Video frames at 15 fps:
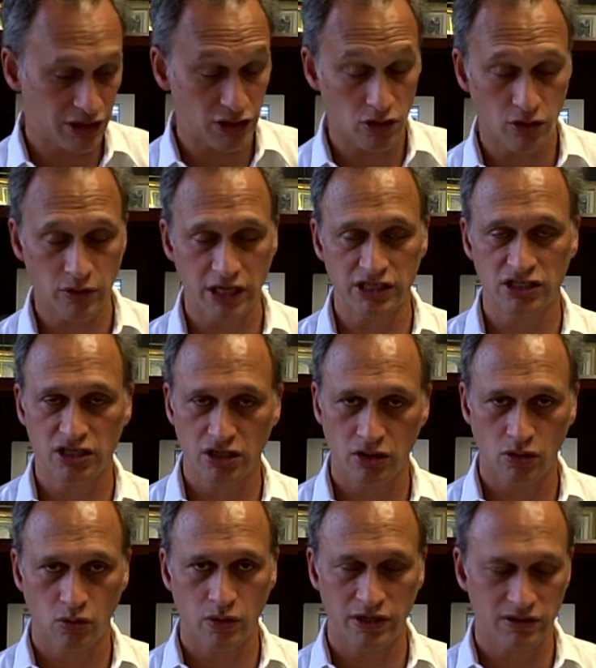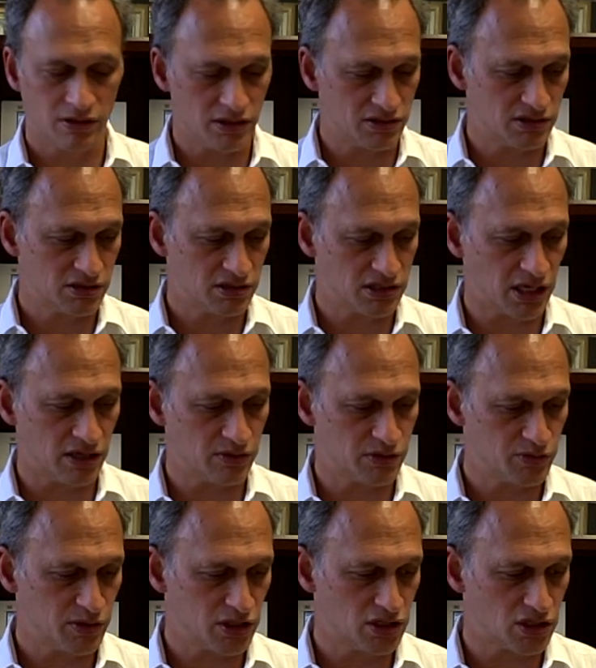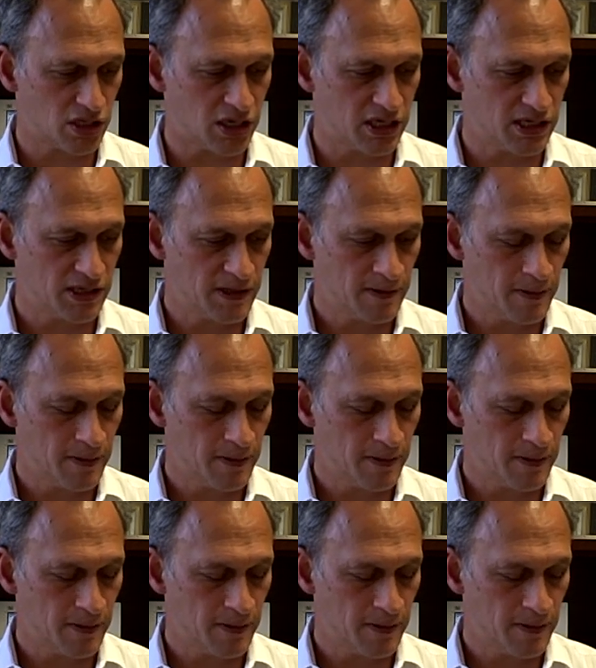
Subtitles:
No right to know what his child was being taught,